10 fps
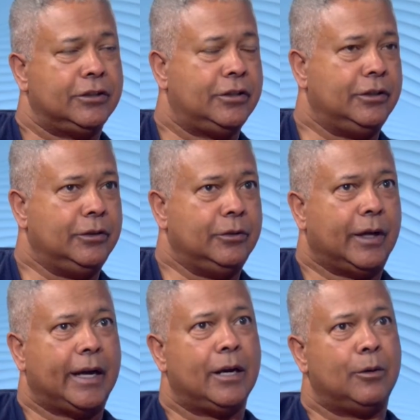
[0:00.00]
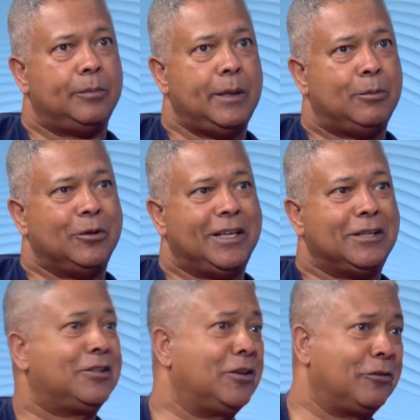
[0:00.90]
to help people
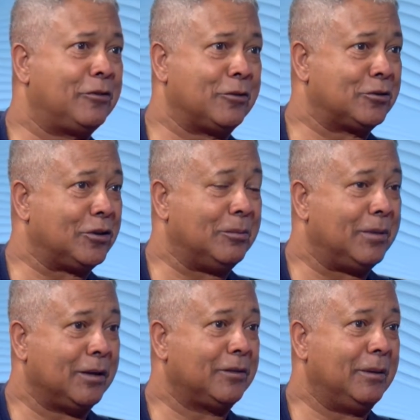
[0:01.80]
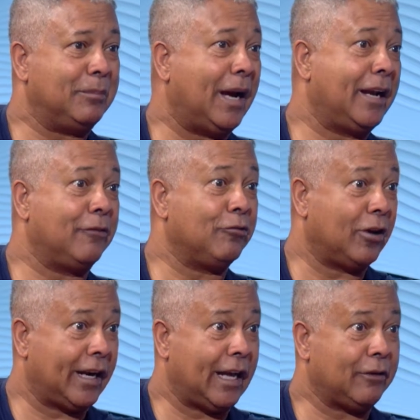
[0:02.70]
get to the first of the month that might have
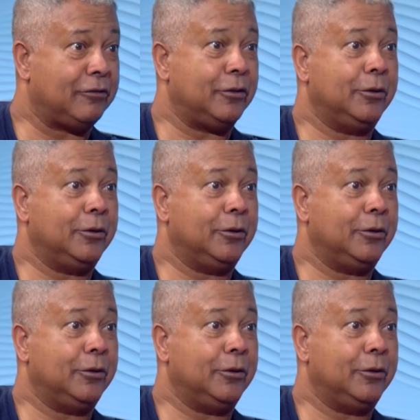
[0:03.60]
run out of food.